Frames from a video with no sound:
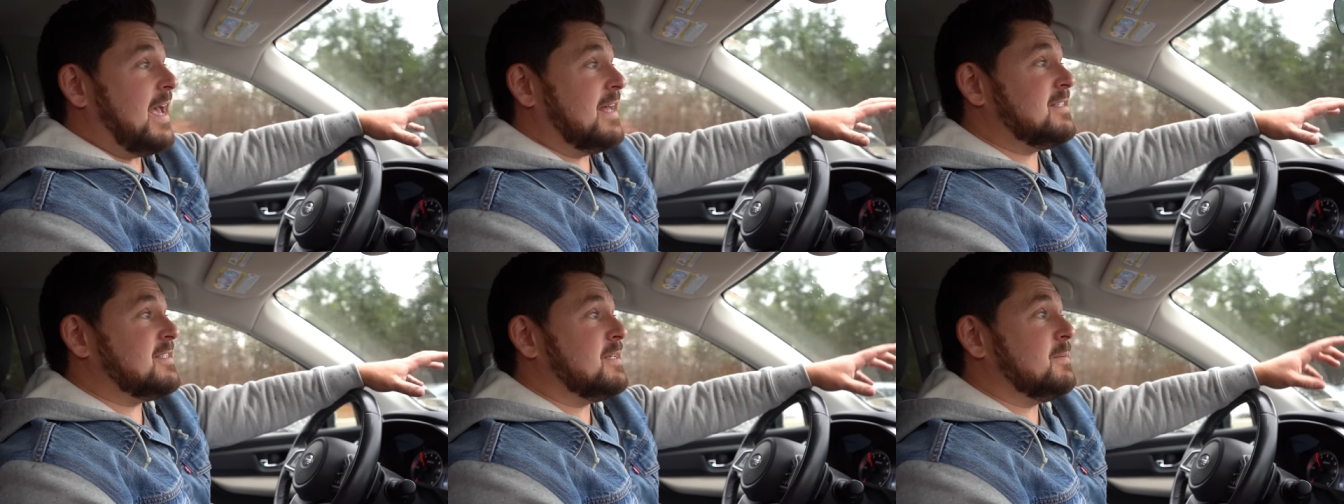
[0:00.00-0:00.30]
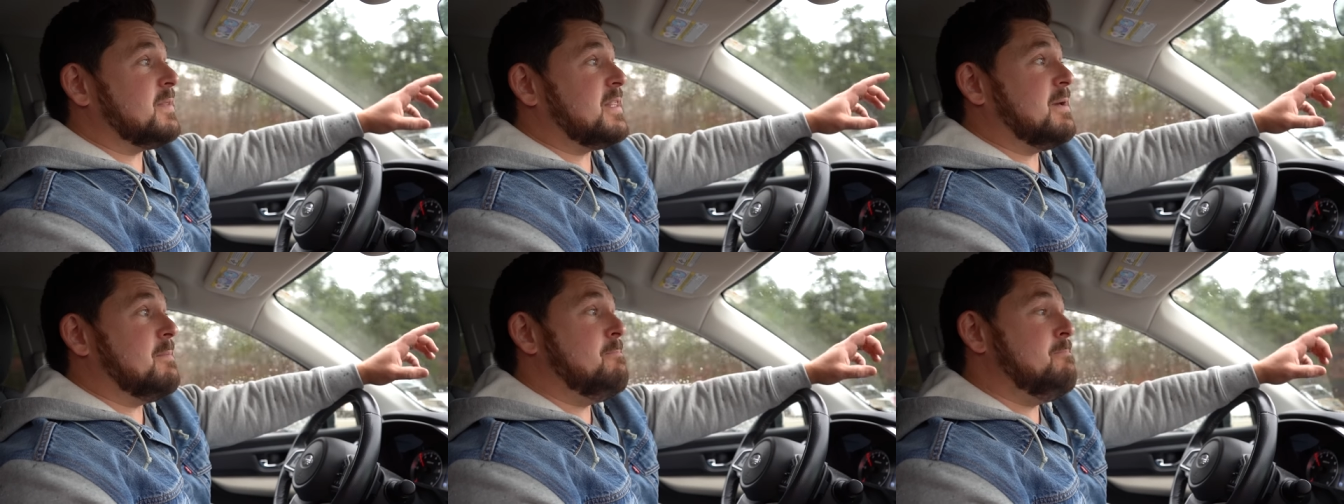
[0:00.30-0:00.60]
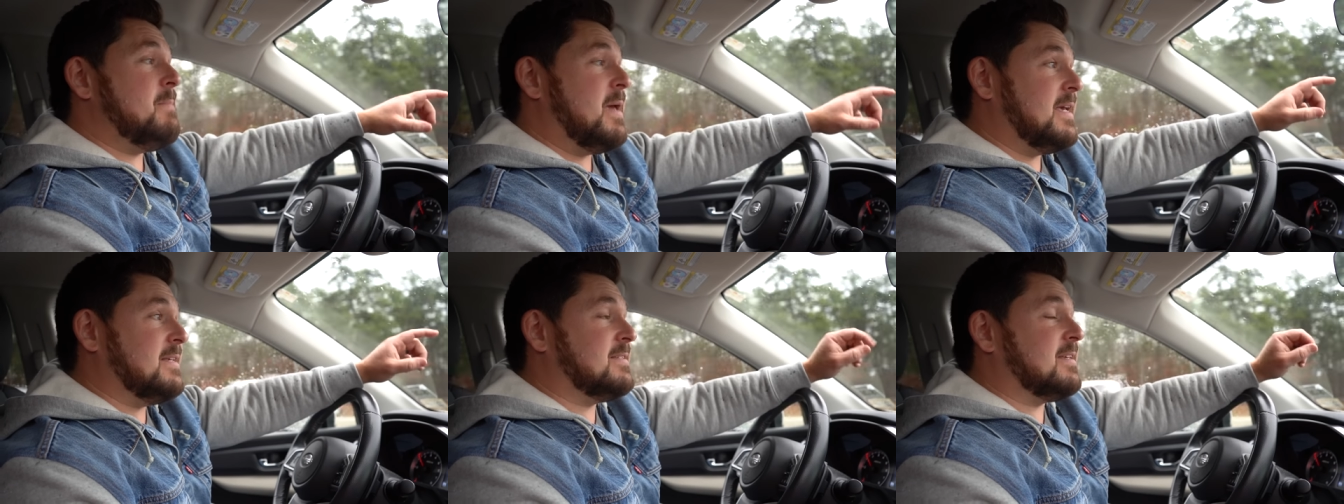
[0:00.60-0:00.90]
and some of the
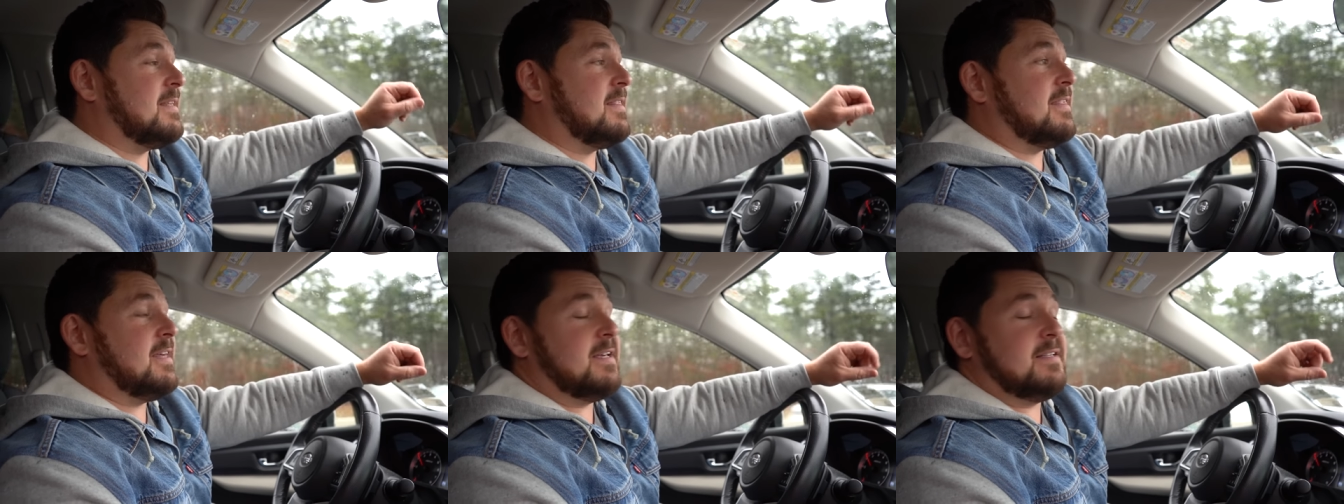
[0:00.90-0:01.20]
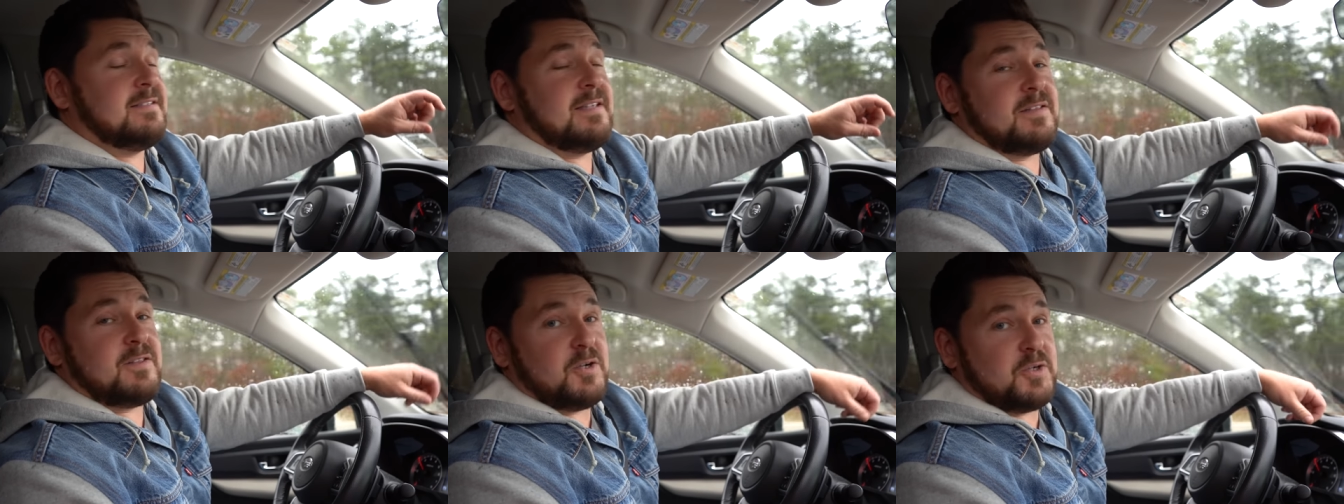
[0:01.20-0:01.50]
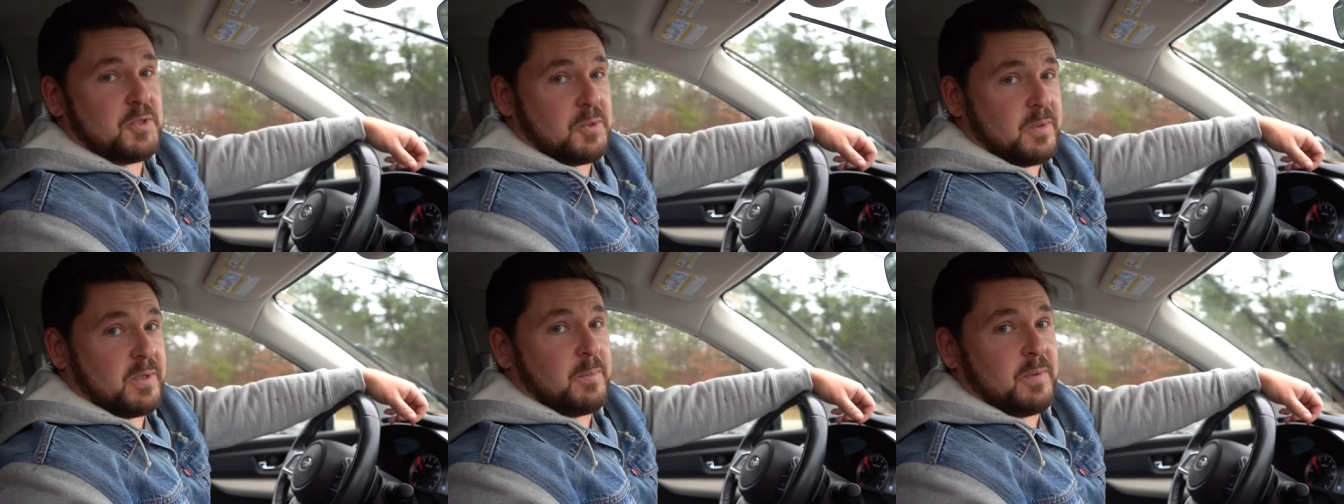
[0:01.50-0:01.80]
amazing things that they're
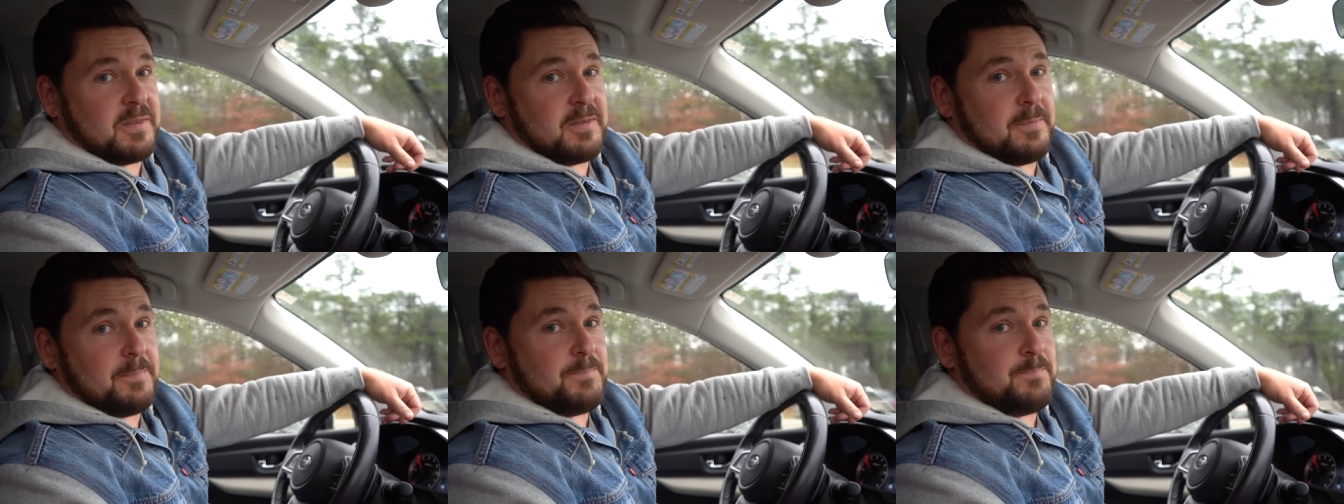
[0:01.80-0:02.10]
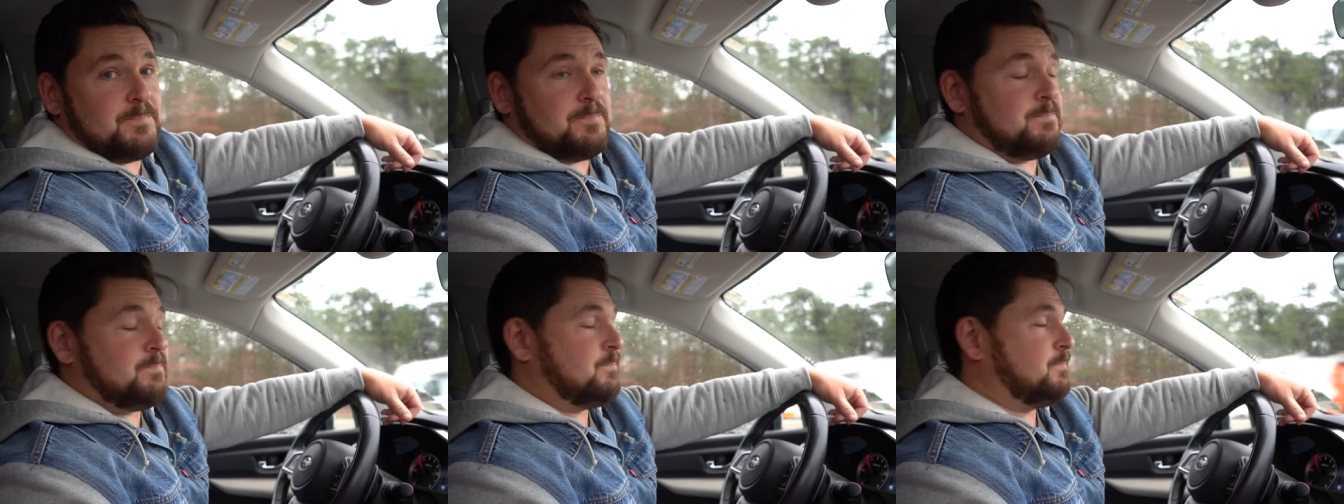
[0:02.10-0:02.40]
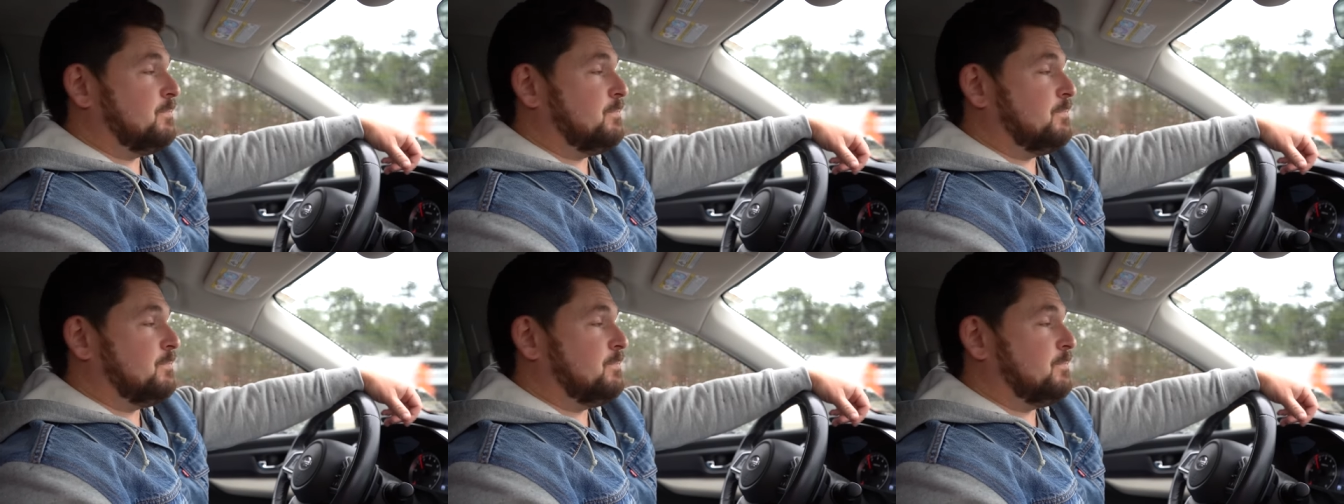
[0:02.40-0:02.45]
doing with them.